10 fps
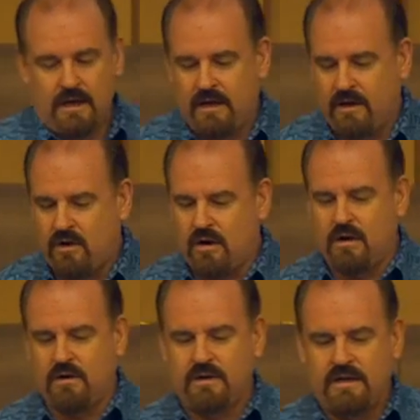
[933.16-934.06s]
uh,
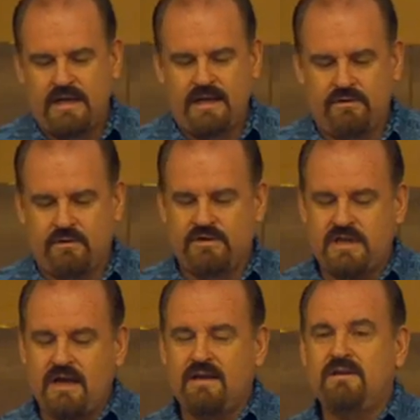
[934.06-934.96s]
are either
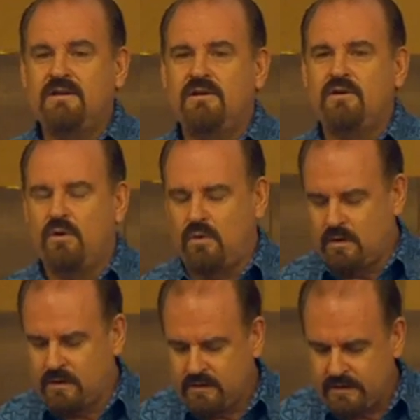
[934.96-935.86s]
done
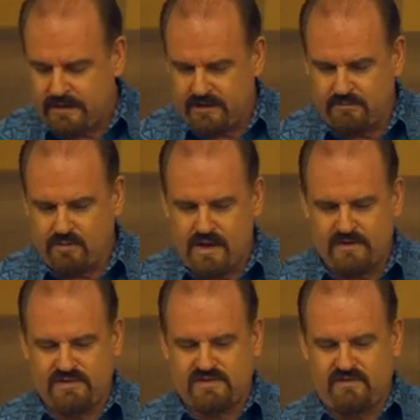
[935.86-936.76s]
or in the
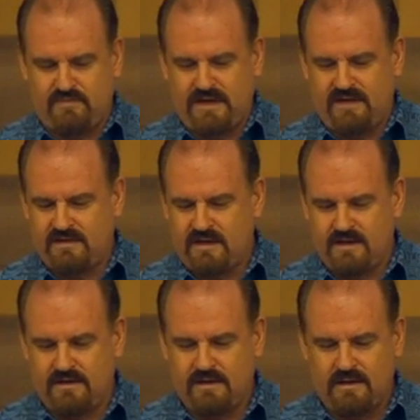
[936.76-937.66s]
process of being
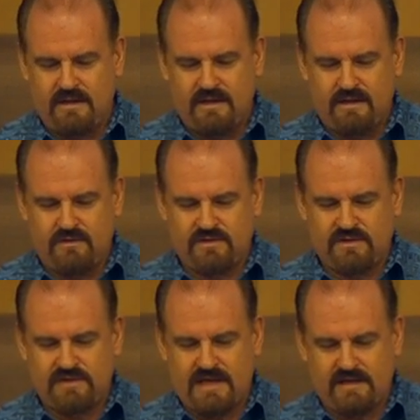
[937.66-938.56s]
done. Here's
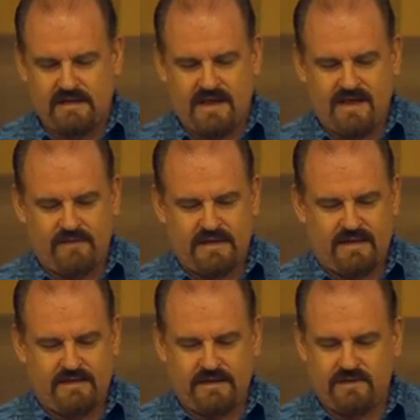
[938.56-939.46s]
the second half of
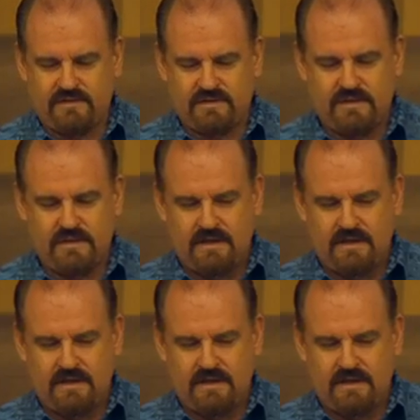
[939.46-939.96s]
that list.